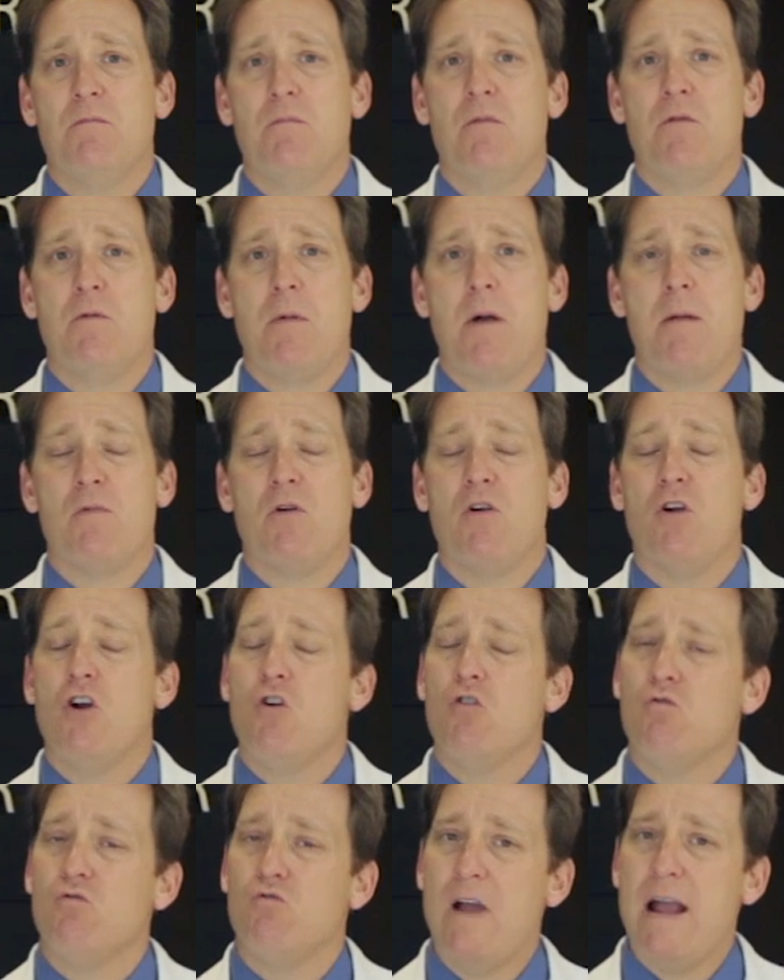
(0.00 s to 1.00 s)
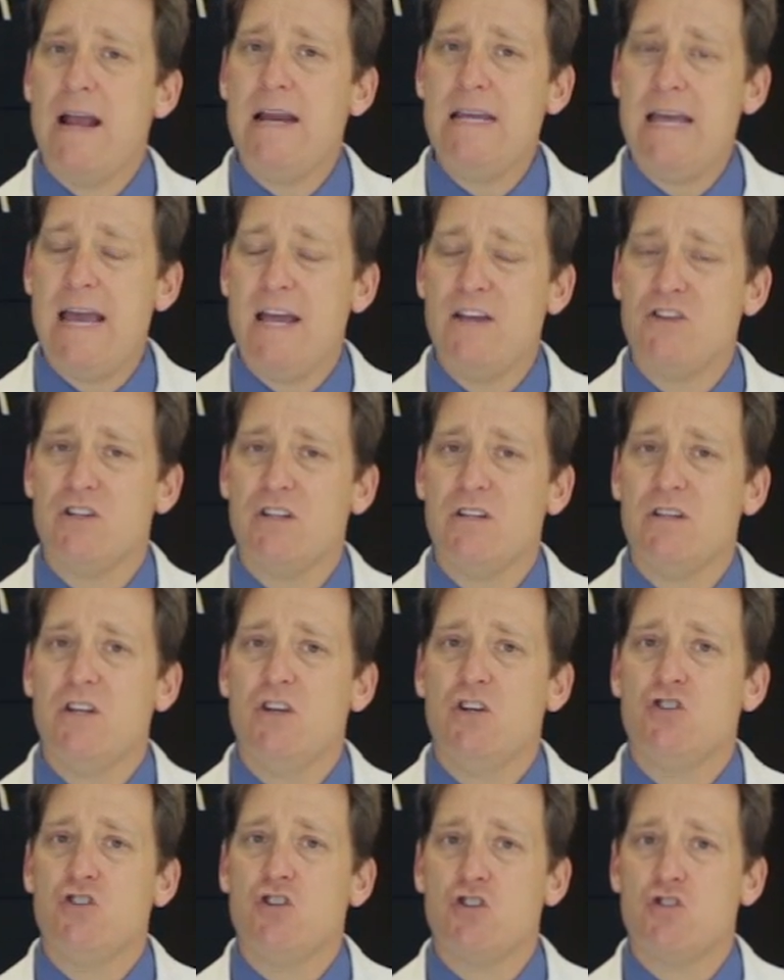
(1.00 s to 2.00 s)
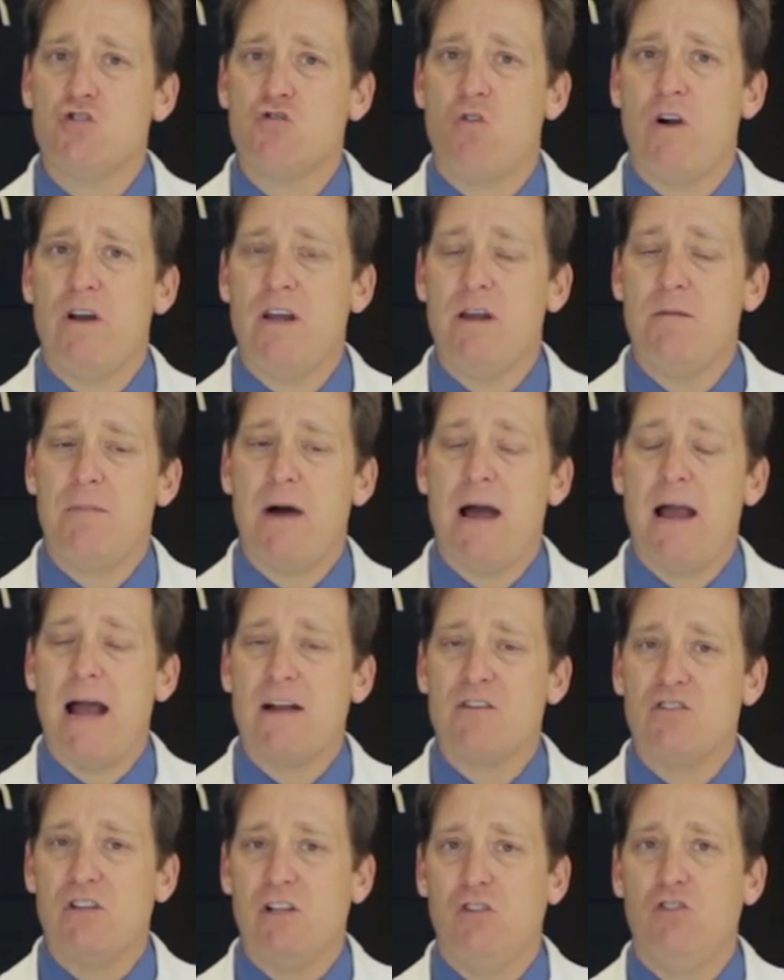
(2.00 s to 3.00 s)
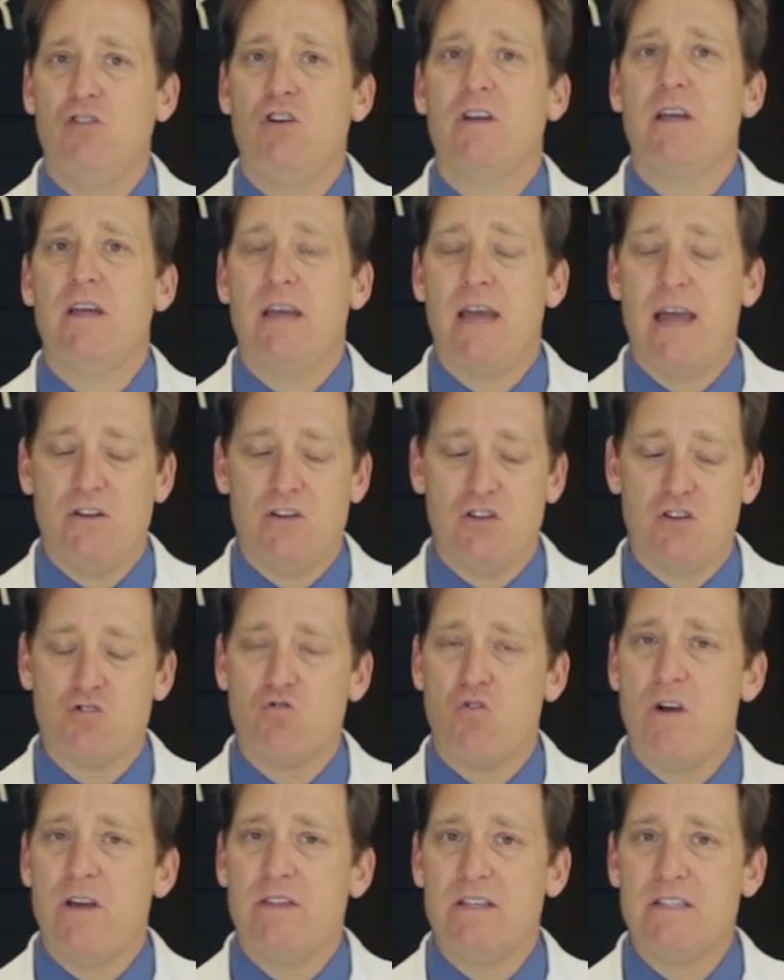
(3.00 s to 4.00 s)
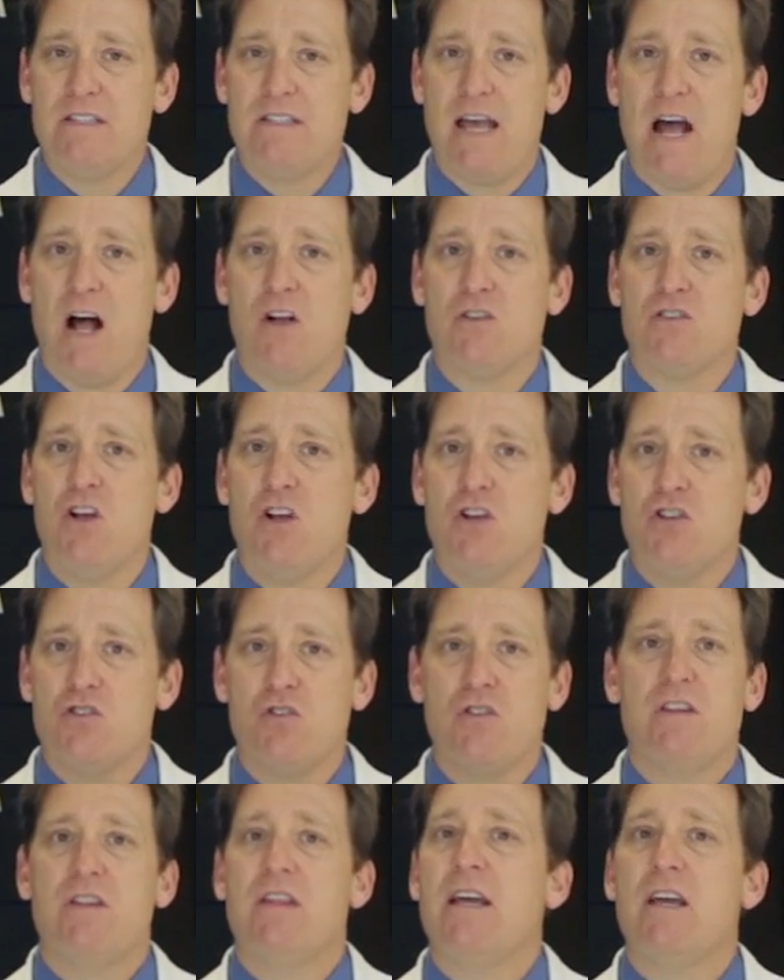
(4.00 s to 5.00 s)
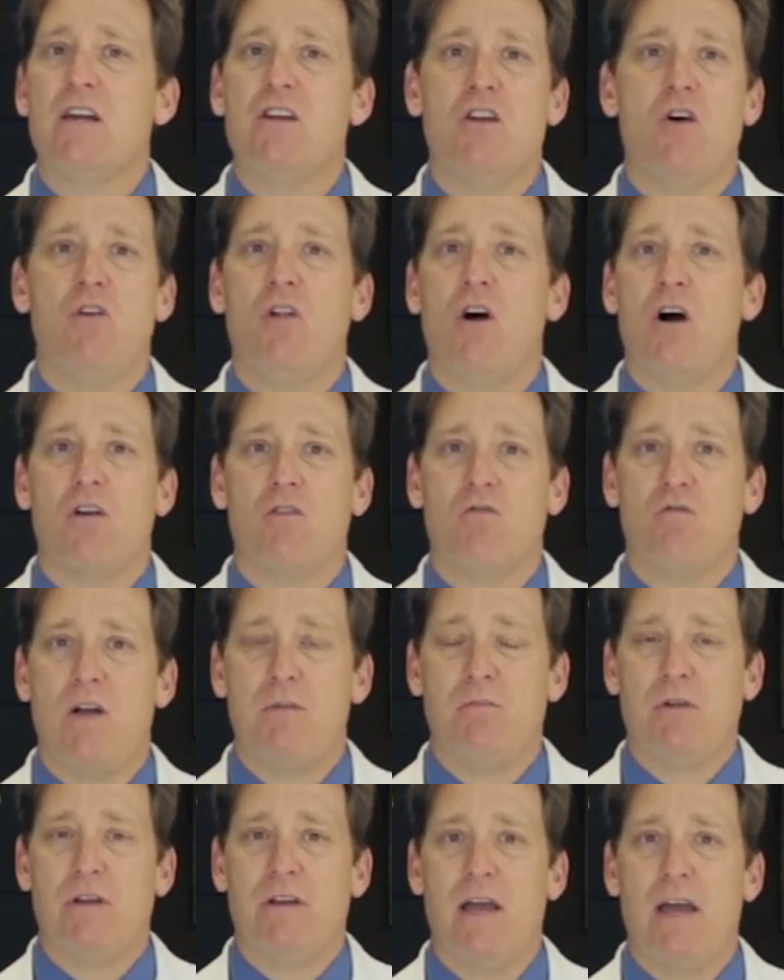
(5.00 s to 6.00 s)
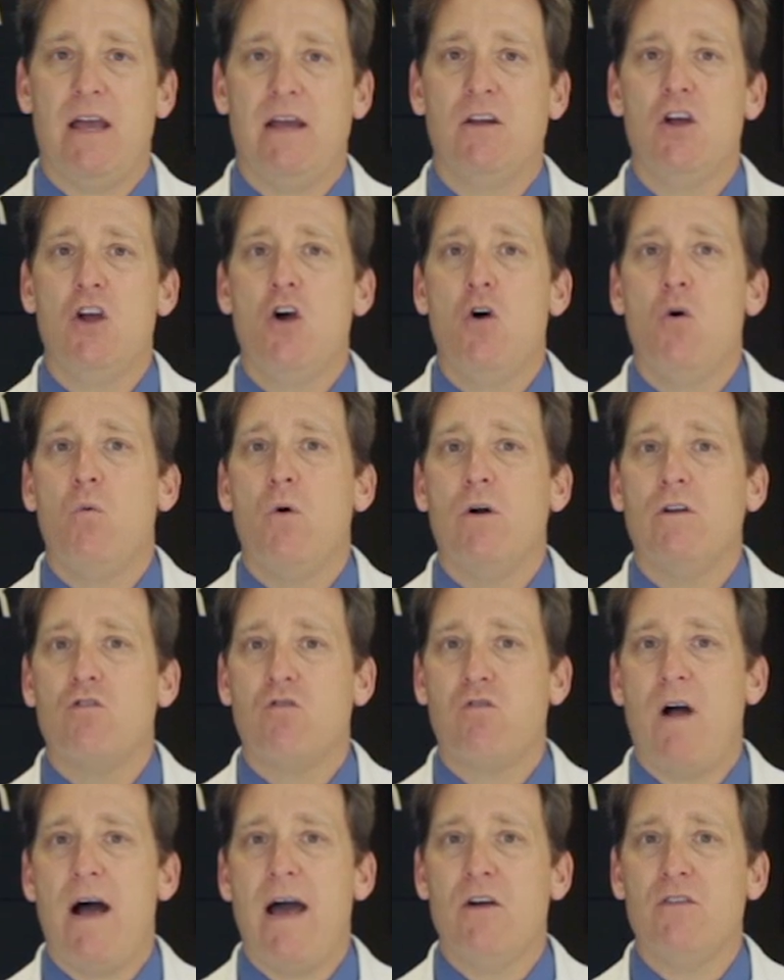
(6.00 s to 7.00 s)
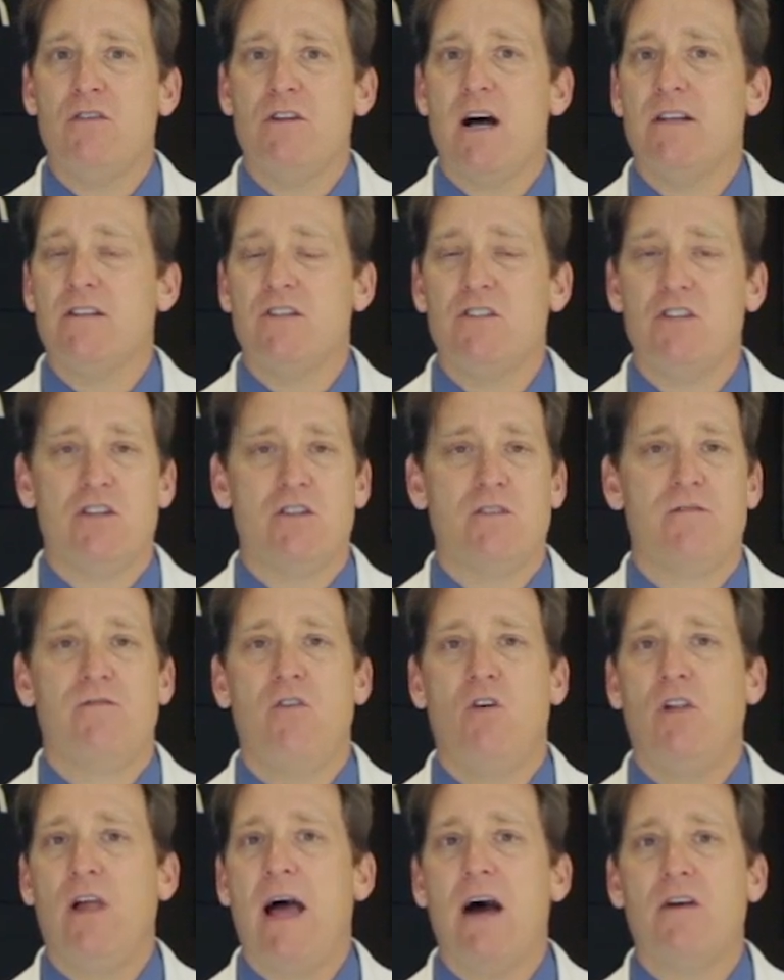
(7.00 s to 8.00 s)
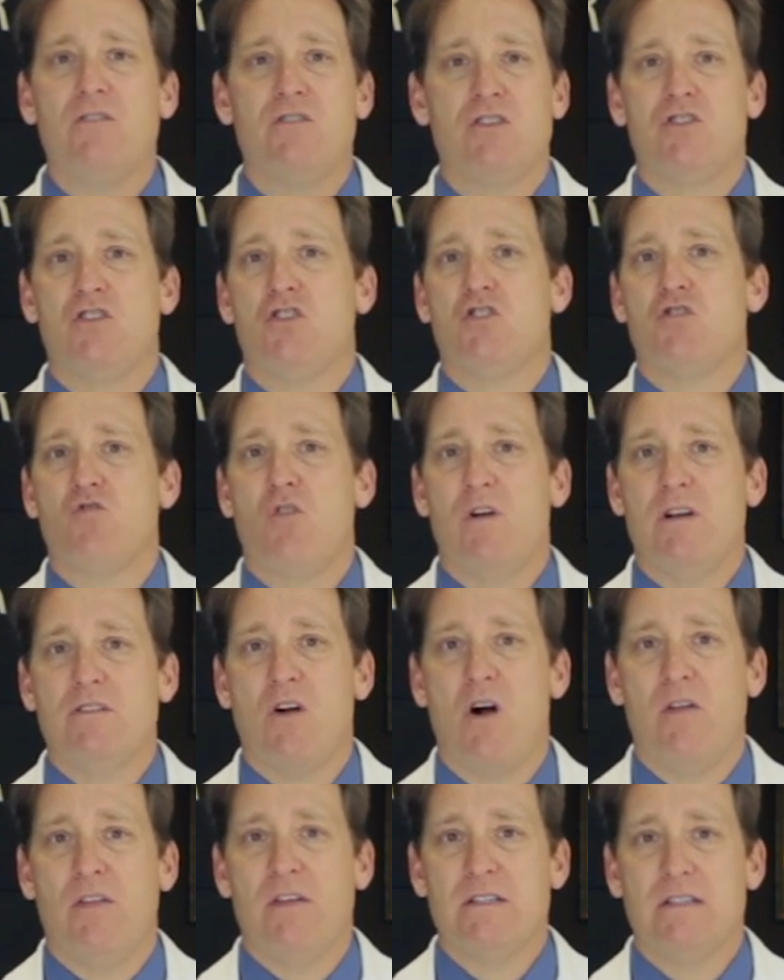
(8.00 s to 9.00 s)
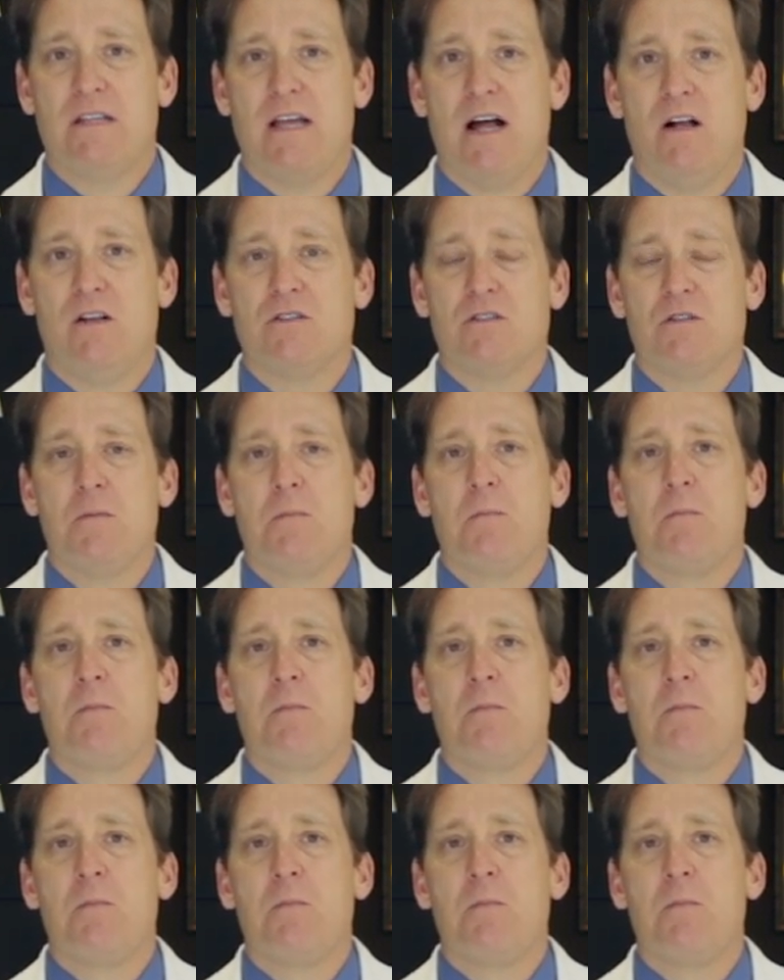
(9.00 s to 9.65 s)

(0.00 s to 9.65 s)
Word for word: Remember, radiation destroyed it by actually looking and destroying the cells so that they can no longer replicate. What cryo does is just full out, just destroys all the cells.